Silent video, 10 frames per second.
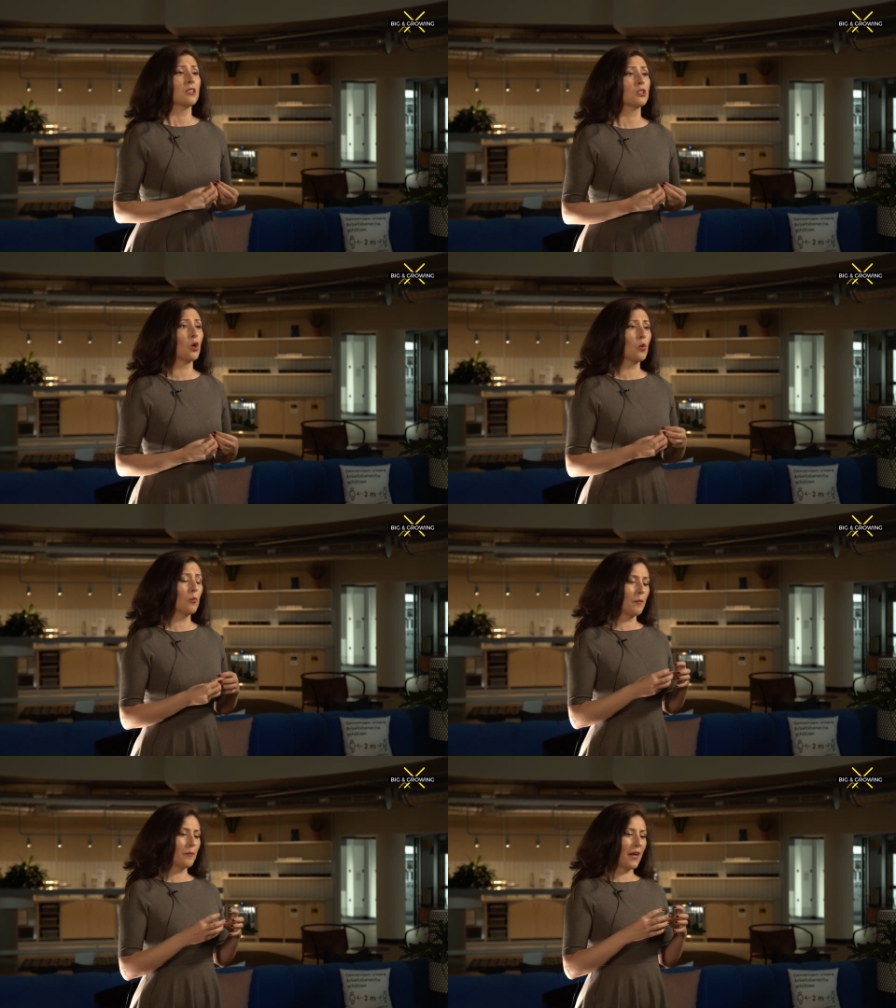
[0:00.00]

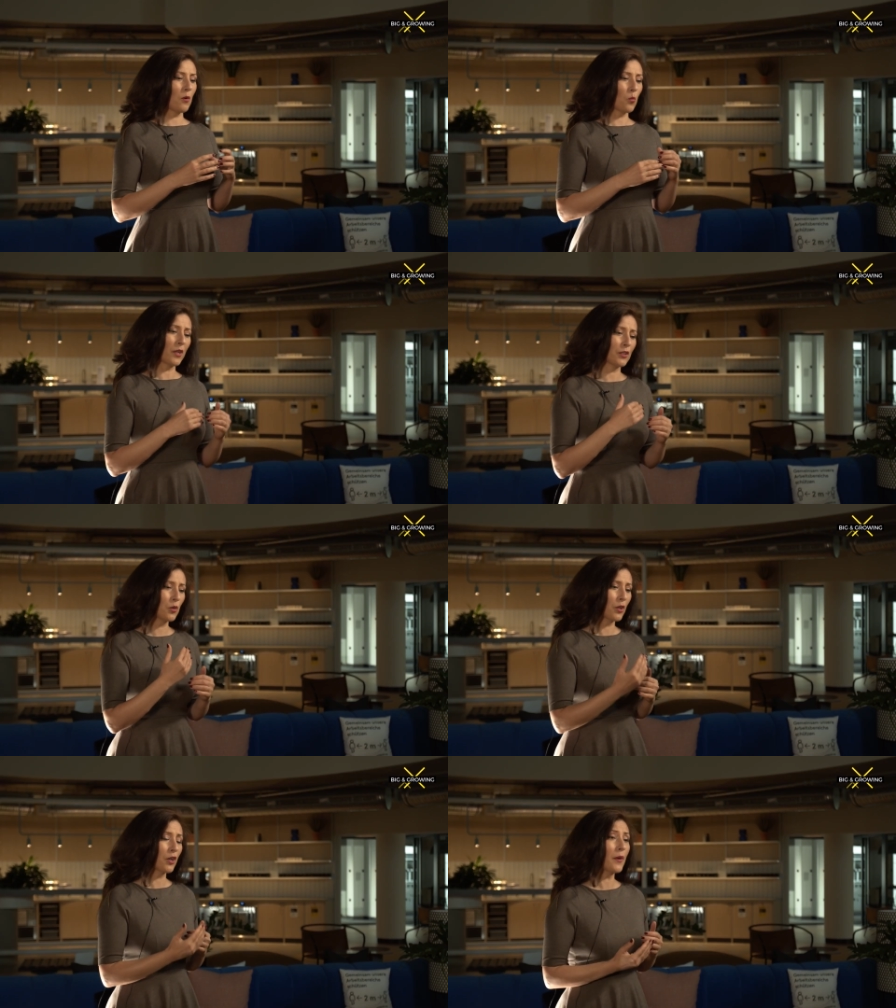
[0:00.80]
So what
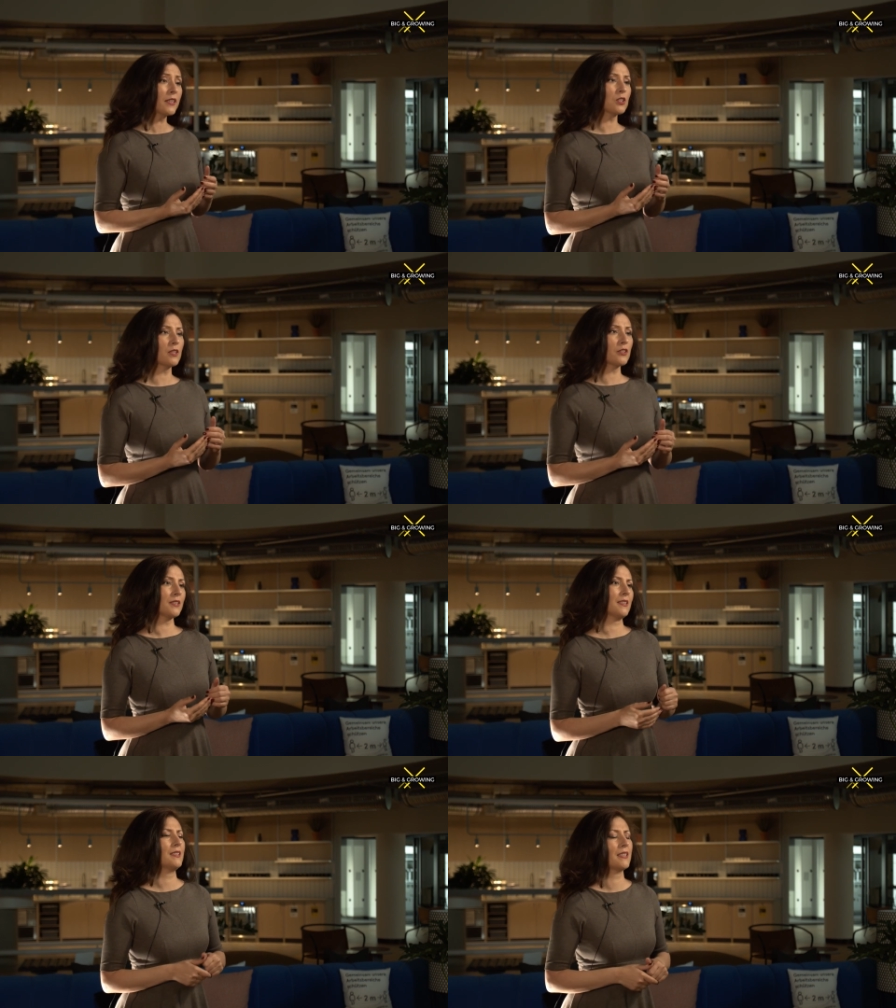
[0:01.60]
you're going to
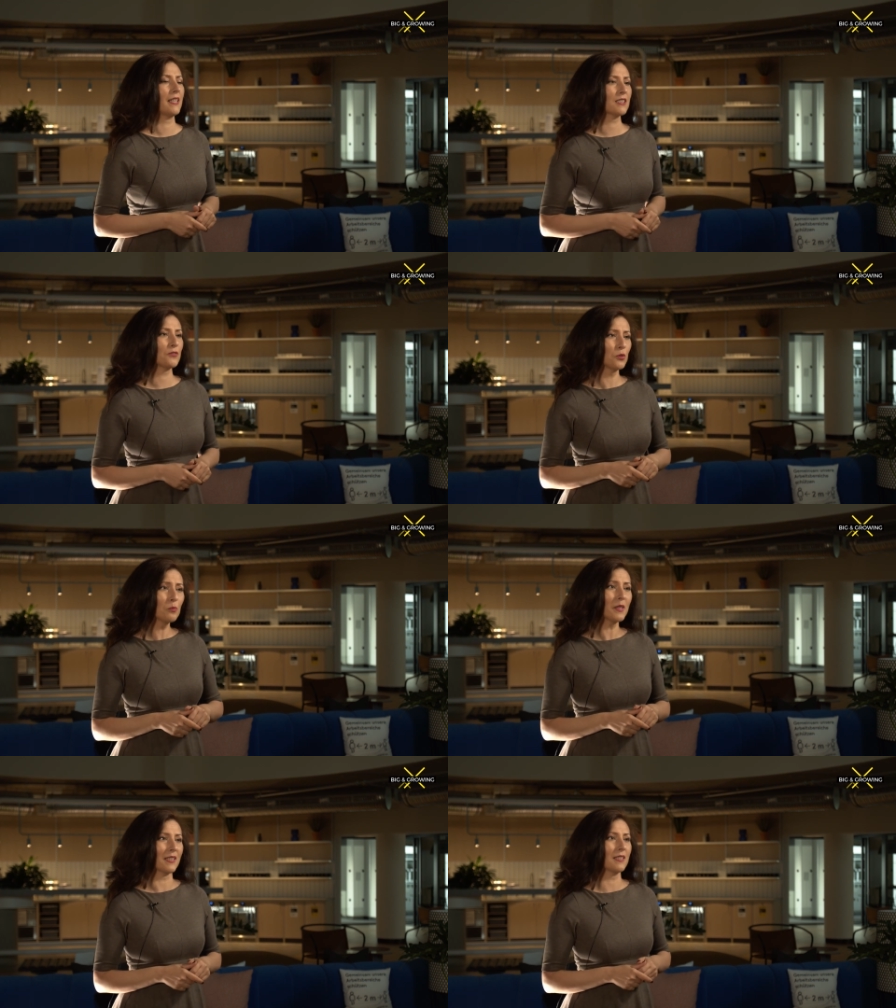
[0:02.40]
learn in the next few
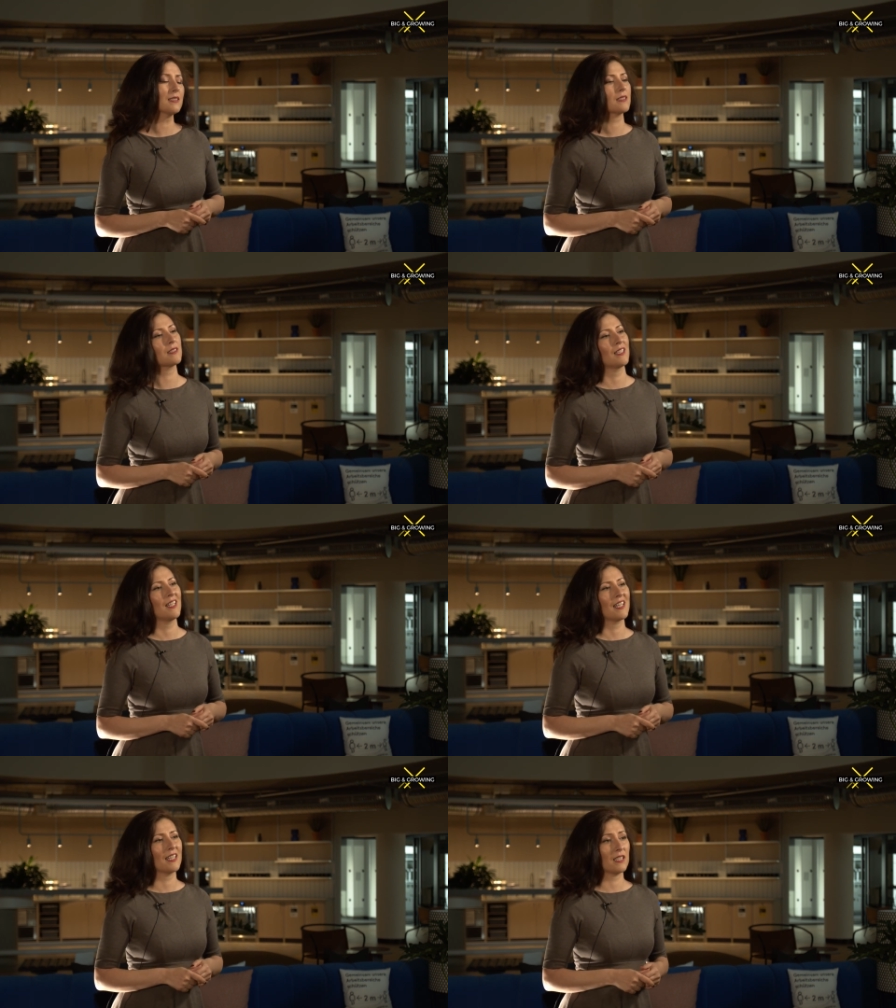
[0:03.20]
minutes
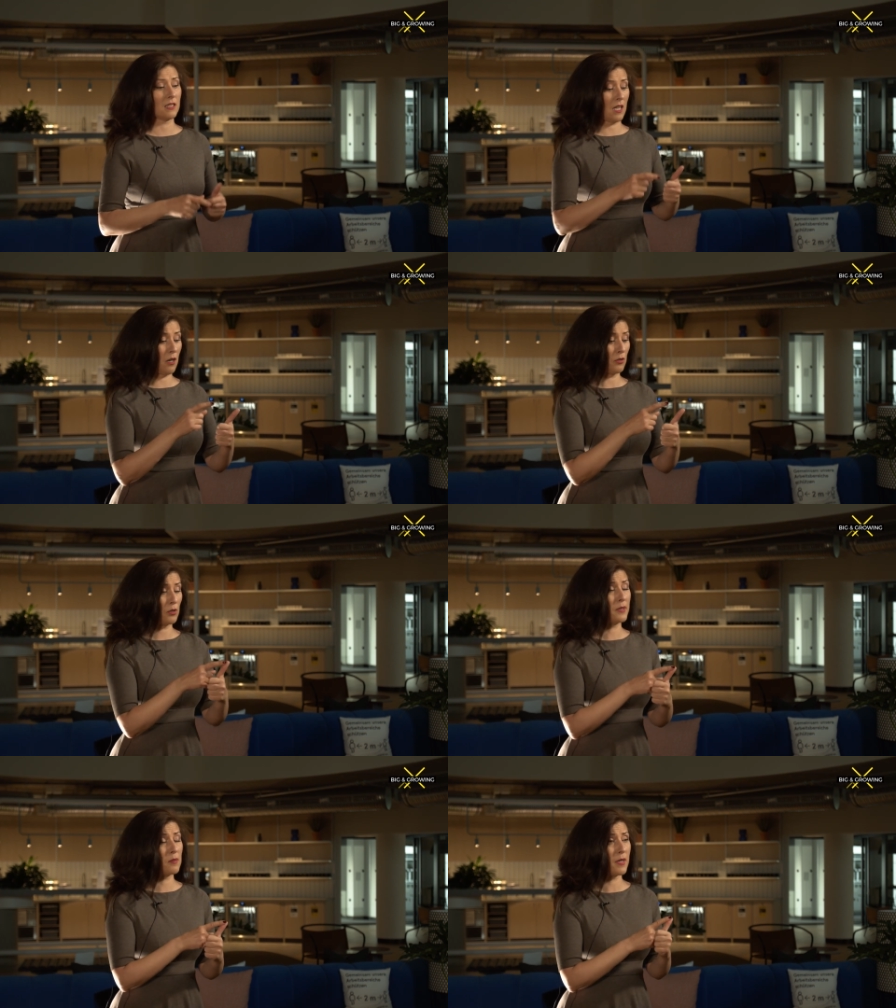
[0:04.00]
is how
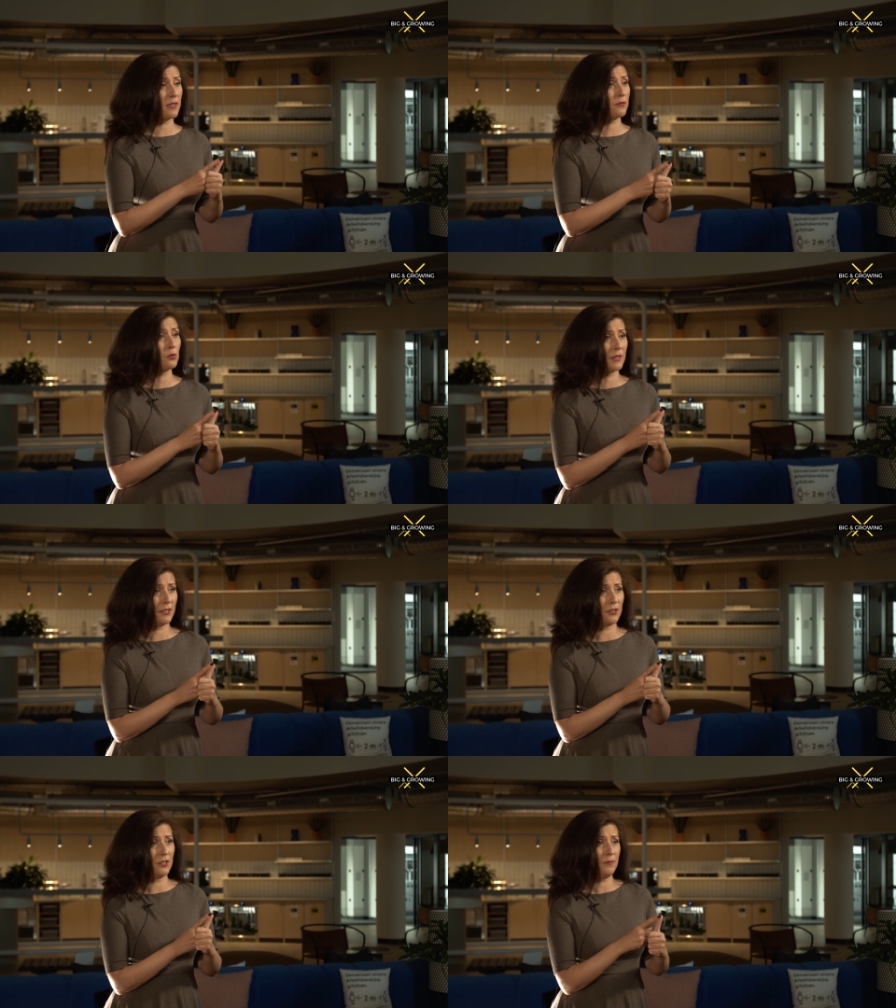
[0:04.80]
to be a mindful
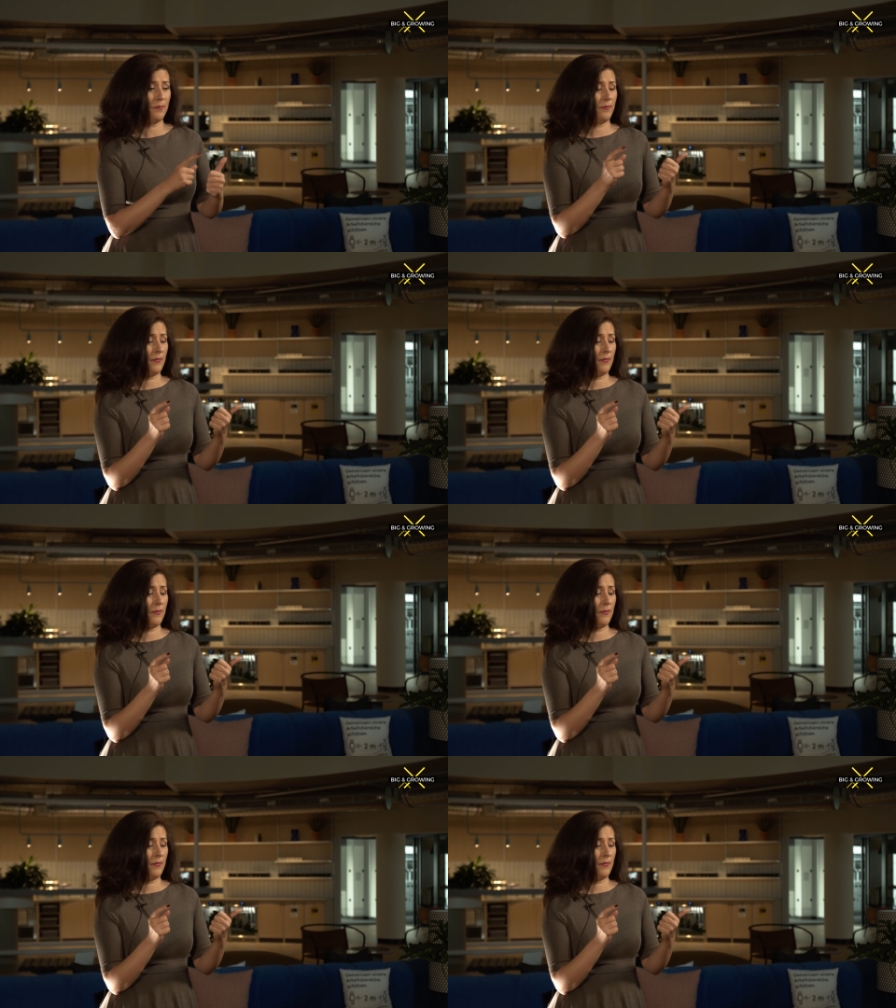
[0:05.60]
leader,